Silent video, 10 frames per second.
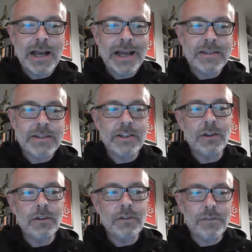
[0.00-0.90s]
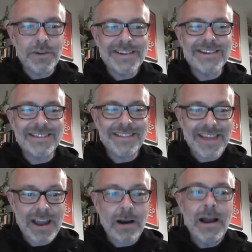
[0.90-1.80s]
and you'll find it
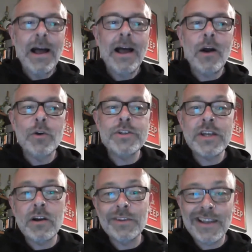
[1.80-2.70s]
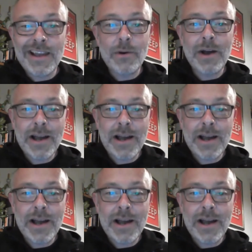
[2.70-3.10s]
there. RTE Gold now